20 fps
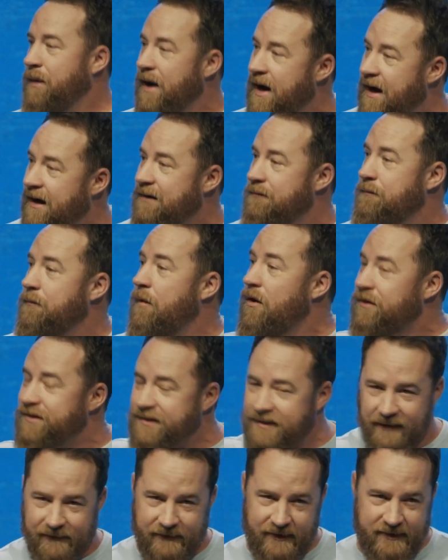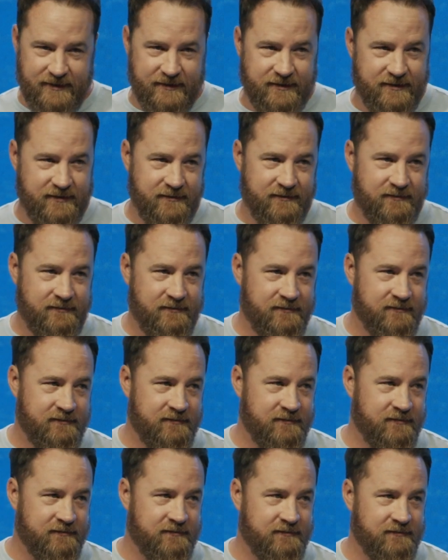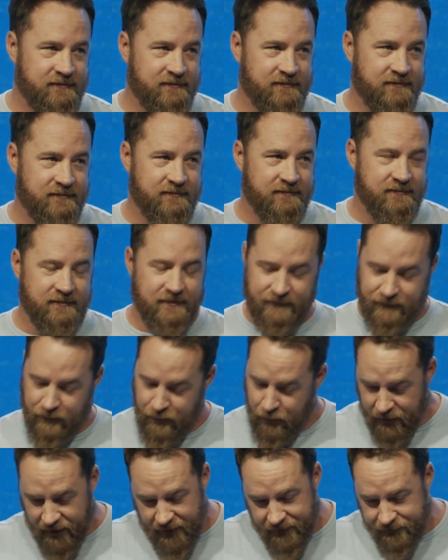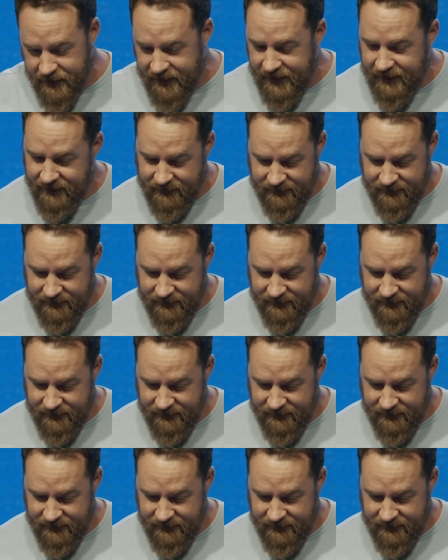But most of us, if we want to admit